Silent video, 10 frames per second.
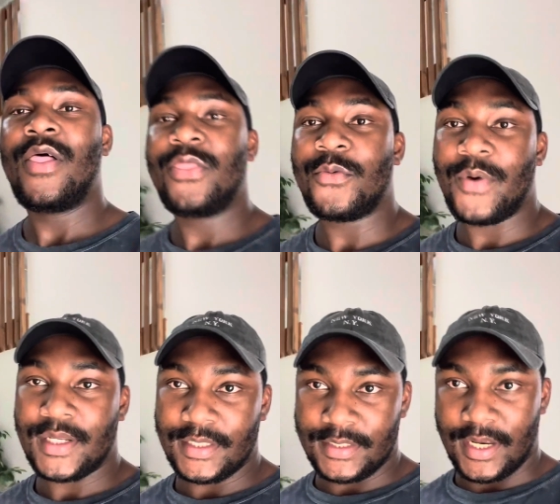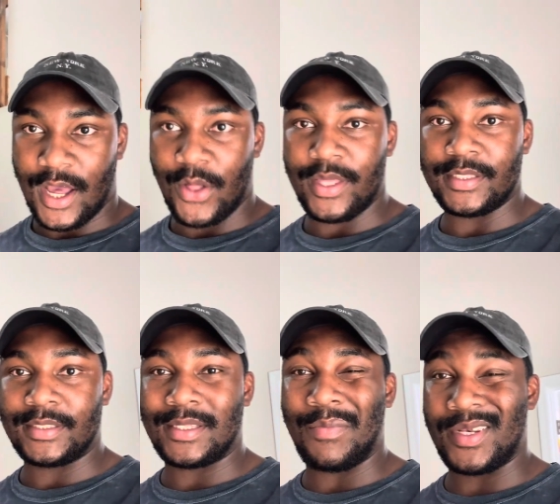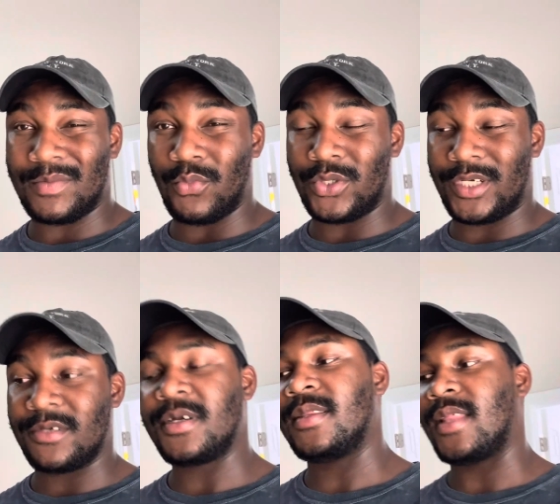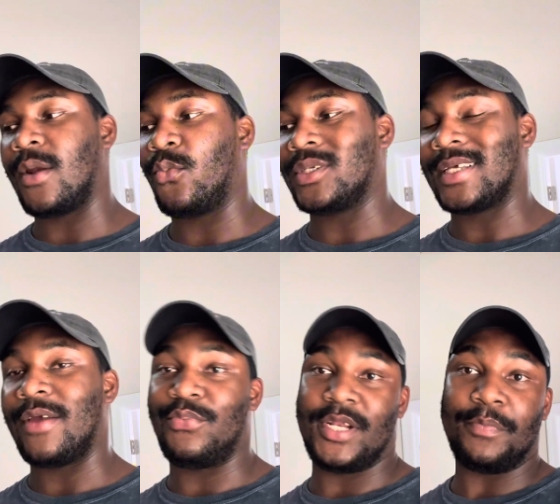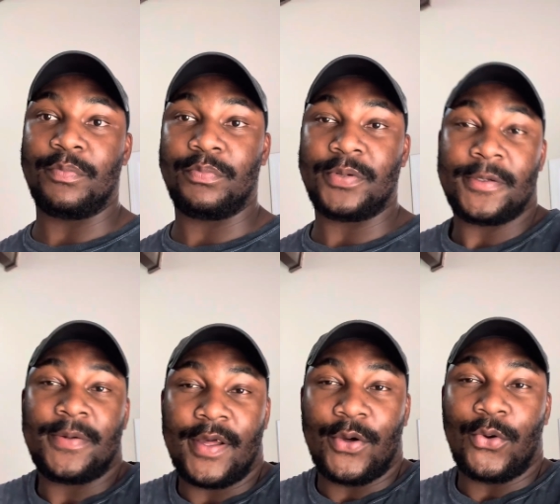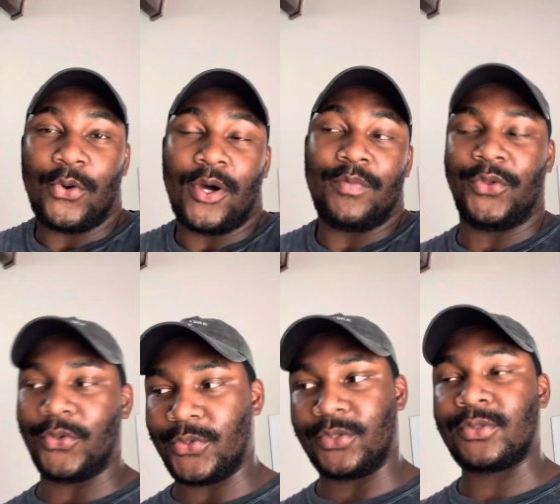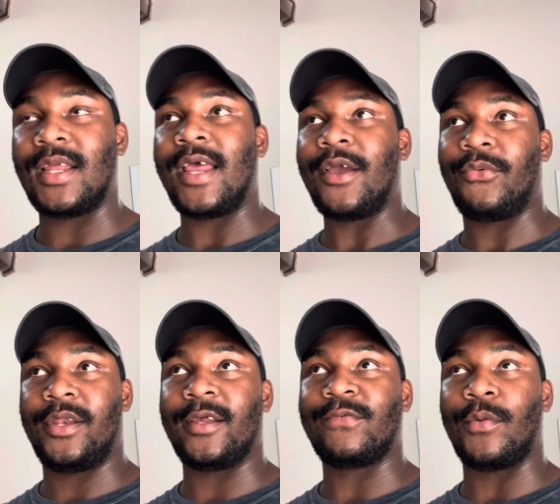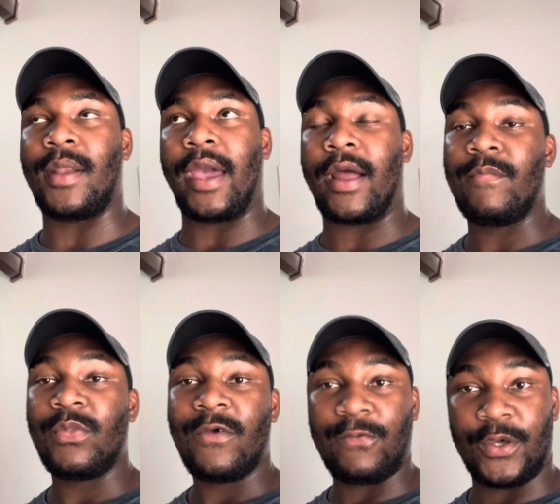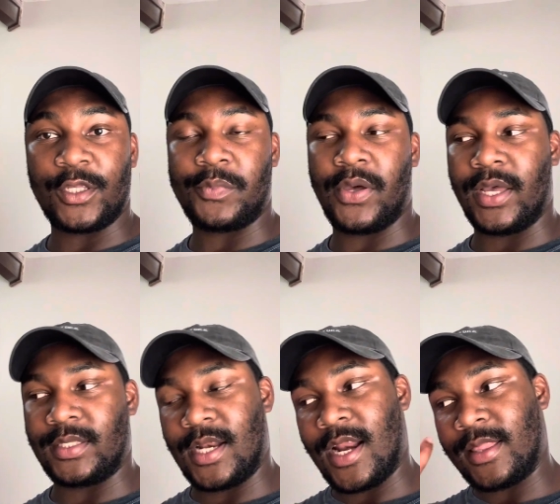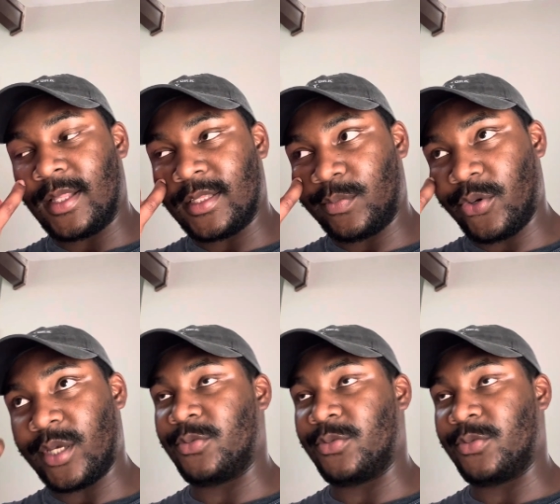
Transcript: the writing style is a bit more different than what I really prefer or I'm used to. So I like reading from like first person, and I think this book is